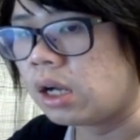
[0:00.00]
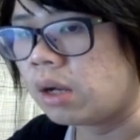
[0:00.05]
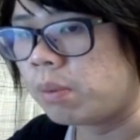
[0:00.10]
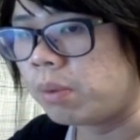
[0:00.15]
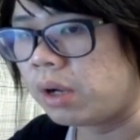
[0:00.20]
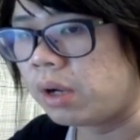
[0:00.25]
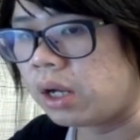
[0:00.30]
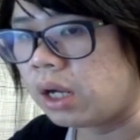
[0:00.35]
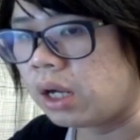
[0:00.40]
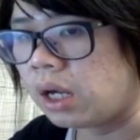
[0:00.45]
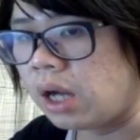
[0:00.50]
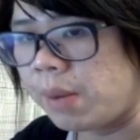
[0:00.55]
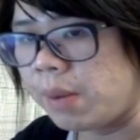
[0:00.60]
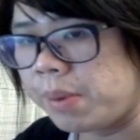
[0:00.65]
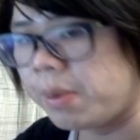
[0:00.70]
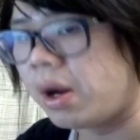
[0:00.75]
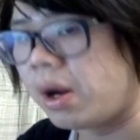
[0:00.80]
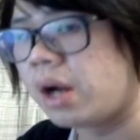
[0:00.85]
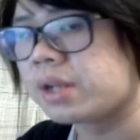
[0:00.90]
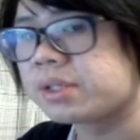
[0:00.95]
But I mean,
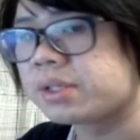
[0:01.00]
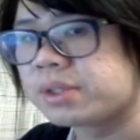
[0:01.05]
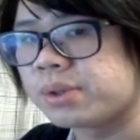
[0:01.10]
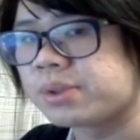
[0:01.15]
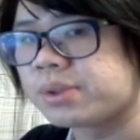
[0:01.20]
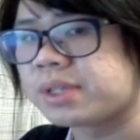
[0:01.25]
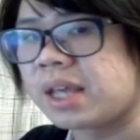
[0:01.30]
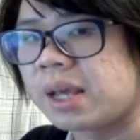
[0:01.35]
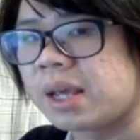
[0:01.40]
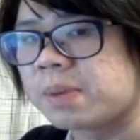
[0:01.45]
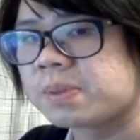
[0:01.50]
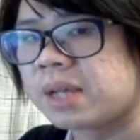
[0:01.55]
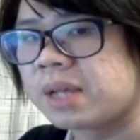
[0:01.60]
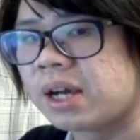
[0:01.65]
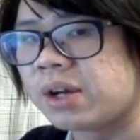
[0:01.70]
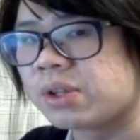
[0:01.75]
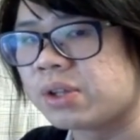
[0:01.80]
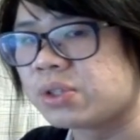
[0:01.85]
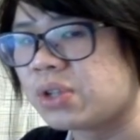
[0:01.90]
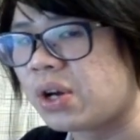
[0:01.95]
be honest, those games,
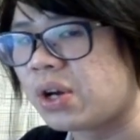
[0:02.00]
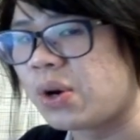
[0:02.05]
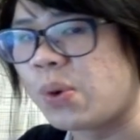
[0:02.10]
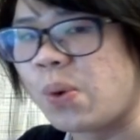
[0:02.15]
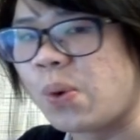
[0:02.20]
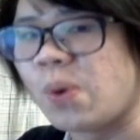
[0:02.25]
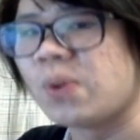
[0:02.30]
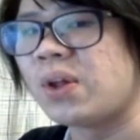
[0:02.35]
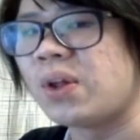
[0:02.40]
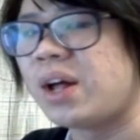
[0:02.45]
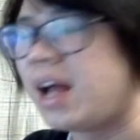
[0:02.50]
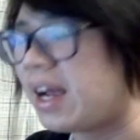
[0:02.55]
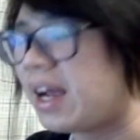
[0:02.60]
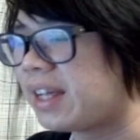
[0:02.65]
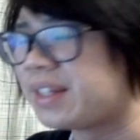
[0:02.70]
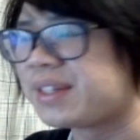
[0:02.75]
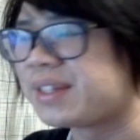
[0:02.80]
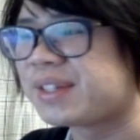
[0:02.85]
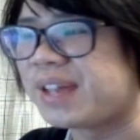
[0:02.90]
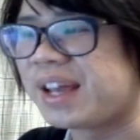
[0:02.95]
there's not a whole lot I
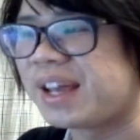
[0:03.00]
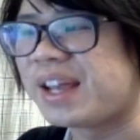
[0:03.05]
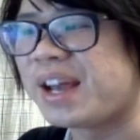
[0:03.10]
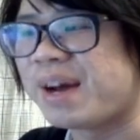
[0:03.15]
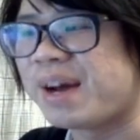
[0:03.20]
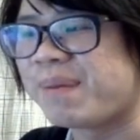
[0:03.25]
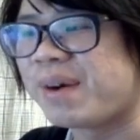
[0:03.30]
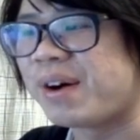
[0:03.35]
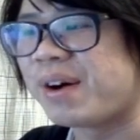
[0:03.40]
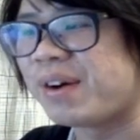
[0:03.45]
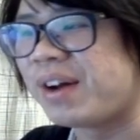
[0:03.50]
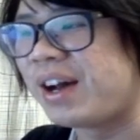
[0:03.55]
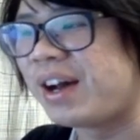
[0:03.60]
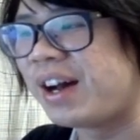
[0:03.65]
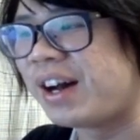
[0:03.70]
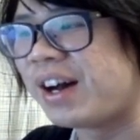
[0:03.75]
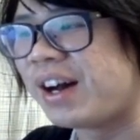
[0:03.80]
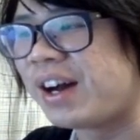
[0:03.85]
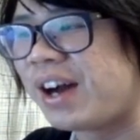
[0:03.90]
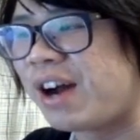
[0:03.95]
can say about
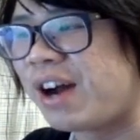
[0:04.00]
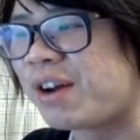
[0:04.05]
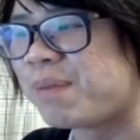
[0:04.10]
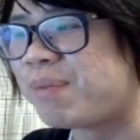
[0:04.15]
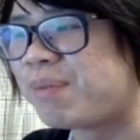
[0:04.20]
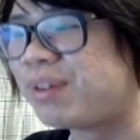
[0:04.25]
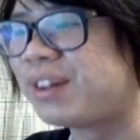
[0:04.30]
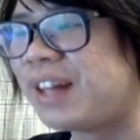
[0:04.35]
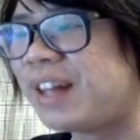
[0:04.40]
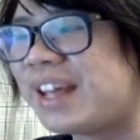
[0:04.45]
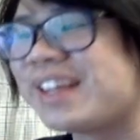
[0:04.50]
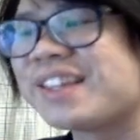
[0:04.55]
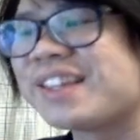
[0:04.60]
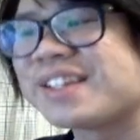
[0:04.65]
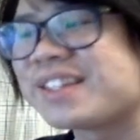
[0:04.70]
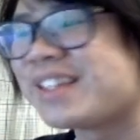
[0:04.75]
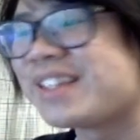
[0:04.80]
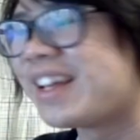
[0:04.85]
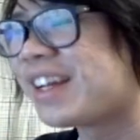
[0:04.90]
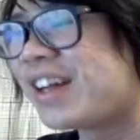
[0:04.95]
how to play
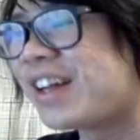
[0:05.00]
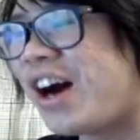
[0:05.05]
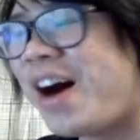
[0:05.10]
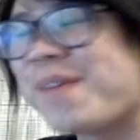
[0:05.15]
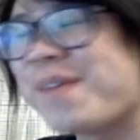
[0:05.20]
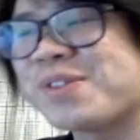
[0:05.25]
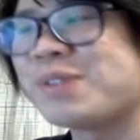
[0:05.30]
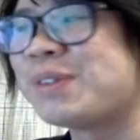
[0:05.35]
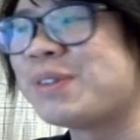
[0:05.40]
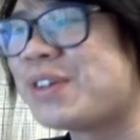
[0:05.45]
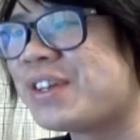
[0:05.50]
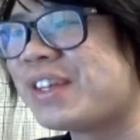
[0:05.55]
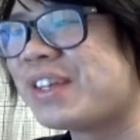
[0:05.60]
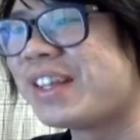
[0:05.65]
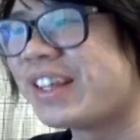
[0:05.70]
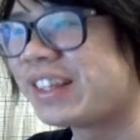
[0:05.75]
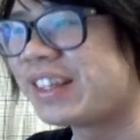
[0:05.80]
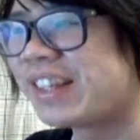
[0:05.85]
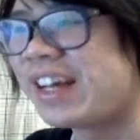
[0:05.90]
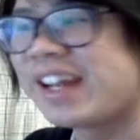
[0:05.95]
this deck optimally or anything
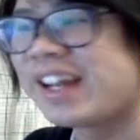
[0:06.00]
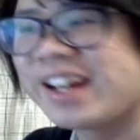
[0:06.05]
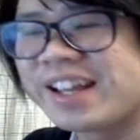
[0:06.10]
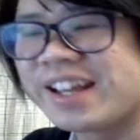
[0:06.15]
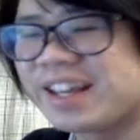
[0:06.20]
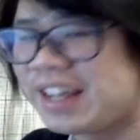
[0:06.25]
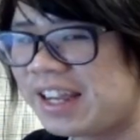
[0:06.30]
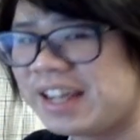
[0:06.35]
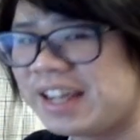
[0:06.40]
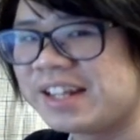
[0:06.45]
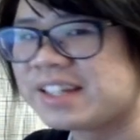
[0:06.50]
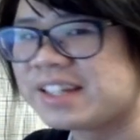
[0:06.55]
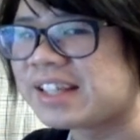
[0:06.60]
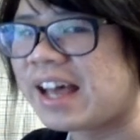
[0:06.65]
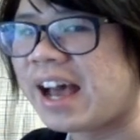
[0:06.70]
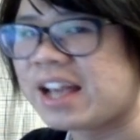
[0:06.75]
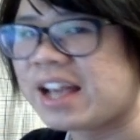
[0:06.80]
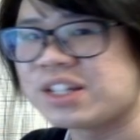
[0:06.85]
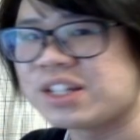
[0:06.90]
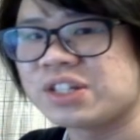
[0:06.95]
like that. It is
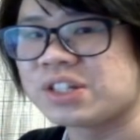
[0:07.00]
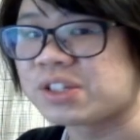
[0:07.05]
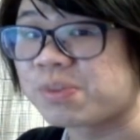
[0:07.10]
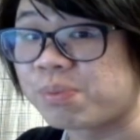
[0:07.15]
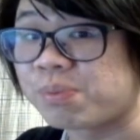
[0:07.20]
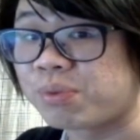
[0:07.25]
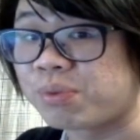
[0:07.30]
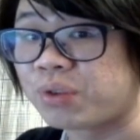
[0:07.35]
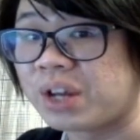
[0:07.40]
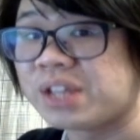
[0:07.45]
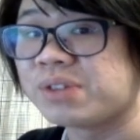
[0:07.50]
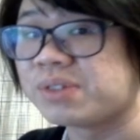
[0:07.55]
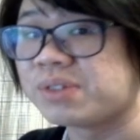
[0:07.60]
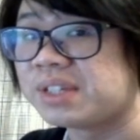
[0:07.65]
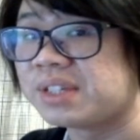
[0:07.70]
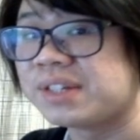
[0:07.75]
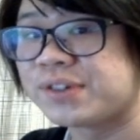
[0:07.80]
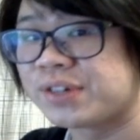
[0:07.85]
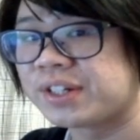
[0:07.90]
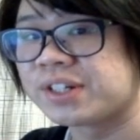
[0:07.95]
actually just pray you
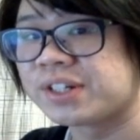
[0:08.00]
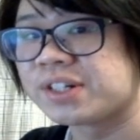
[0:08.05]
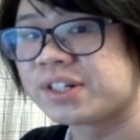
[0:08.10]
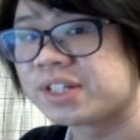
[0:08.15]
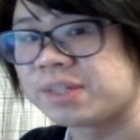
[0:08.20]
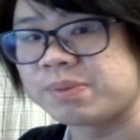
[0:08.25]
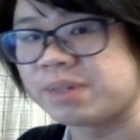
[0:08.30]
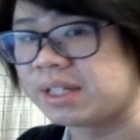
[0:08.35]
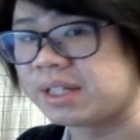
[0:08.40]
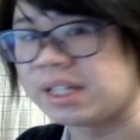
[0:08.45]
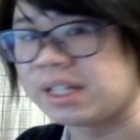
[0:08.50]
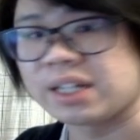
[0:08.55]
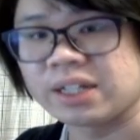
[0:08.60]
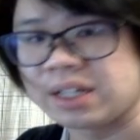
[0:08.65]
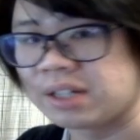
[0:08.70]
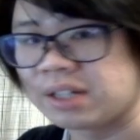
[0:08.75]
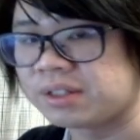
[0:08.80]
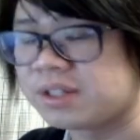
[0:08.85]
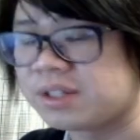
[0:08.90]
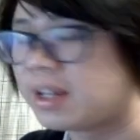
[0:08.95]
see triggers. But yeah,
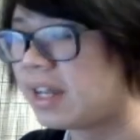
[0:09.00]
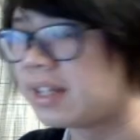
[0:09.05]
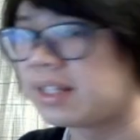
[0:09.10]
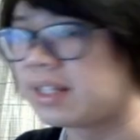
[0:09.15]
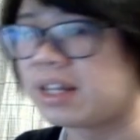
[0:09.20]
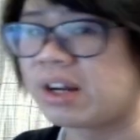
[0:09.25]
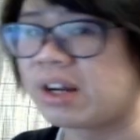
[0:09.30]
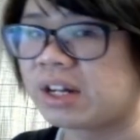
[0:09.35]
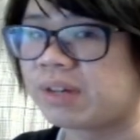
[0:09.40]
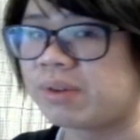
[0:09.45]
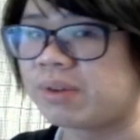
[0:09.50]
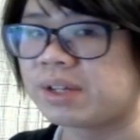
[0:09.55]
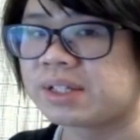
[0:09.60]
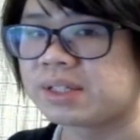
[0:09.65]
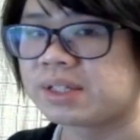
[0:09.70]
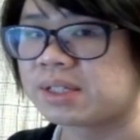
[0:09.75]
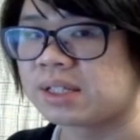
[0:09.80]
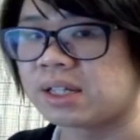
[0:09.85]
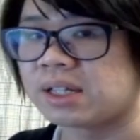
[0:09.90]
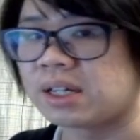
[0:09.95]
I'll see you guys there
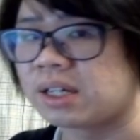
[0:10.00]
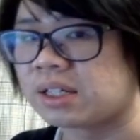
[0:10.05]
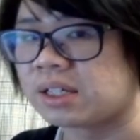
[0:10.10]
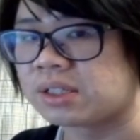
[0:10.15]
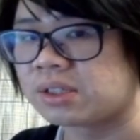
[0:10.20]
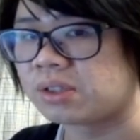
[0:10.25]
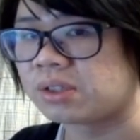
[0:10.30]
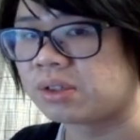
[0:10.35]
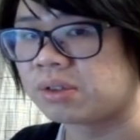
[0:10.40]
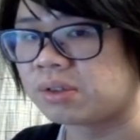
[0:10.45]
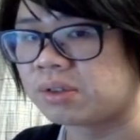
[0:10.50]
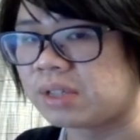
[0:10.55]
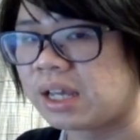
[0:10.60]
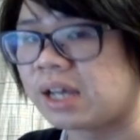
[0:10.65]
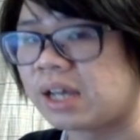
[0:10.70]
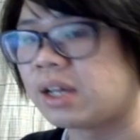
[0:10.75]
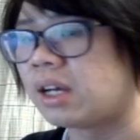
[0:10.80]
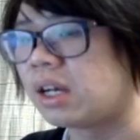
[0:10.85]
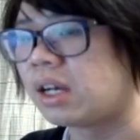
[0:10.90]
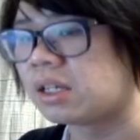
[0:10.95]
anyways. So yeah,
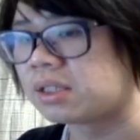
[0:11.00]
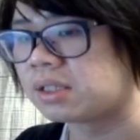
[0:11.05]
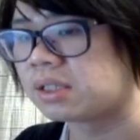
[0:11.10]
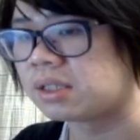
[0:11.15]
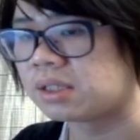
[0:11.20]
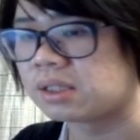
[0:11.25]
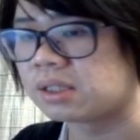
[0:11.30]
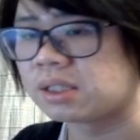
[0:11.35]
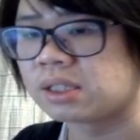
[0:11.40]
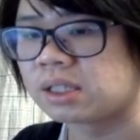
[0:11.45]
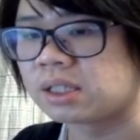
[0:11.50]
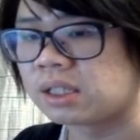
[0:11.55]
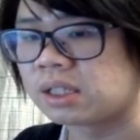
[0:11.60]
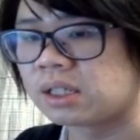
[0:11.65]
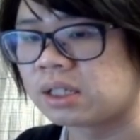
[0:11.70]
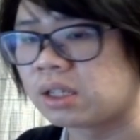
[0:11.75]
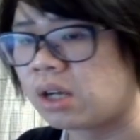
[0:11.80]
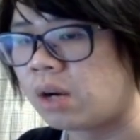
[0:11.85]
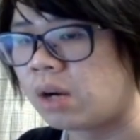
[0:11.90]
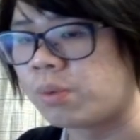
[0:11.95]

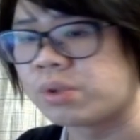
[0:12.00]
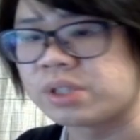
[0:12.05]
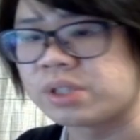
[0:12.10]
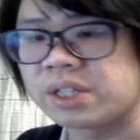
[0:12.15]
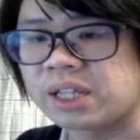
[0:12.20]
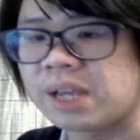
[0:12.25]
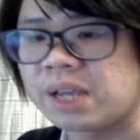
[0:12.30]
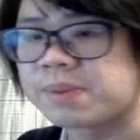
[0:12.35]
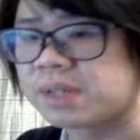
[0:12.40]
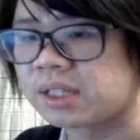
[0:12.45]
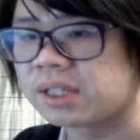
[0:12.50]
onward to the games, I